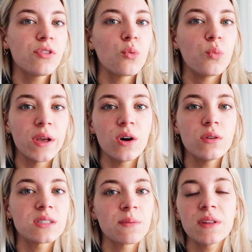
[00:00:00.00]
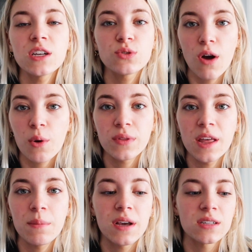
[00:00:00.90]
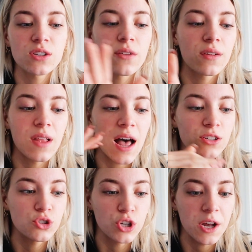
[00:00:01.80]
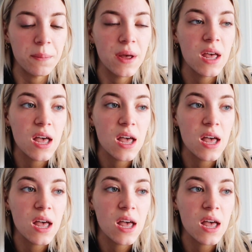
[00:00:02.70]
the wheel, something is wrong with it because on the last trip,